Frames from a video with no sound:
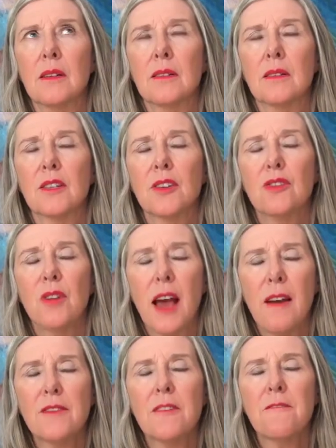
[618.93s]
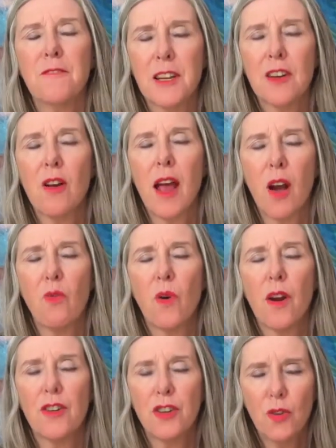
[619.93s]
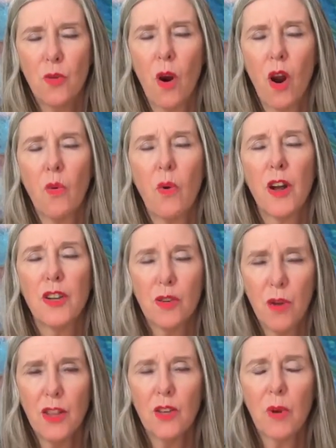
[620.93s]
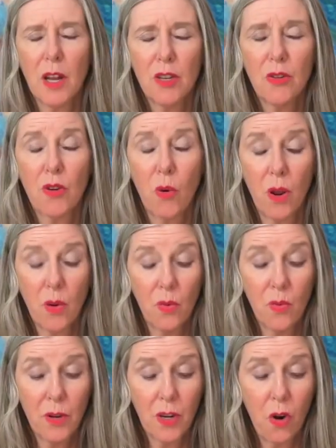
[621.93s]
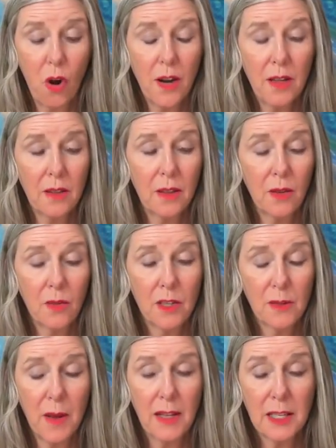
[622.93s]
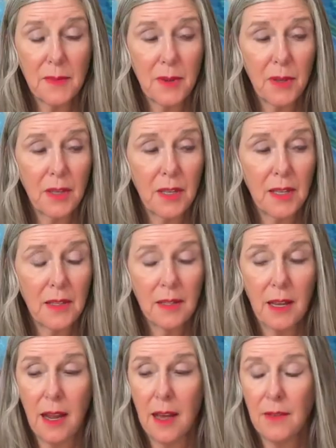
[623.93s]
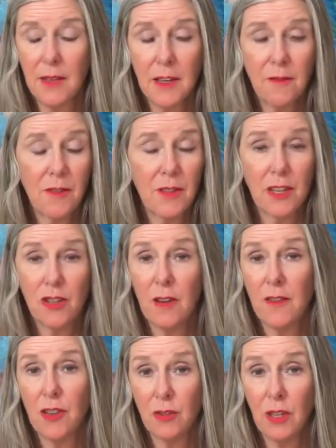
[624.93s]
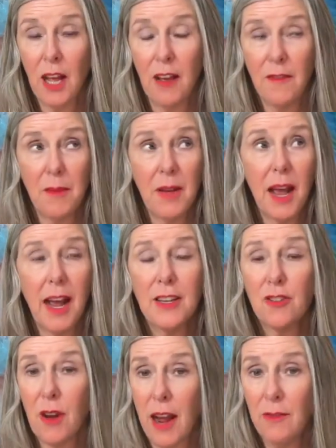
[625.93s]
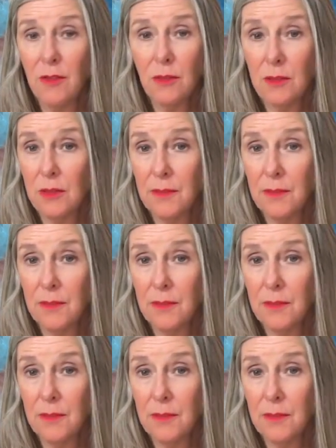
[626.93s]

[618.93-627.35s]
So you have to figure out where you are while you're on the way you're going regarding the responsibilities and the different things you have in your life. I mean, I travel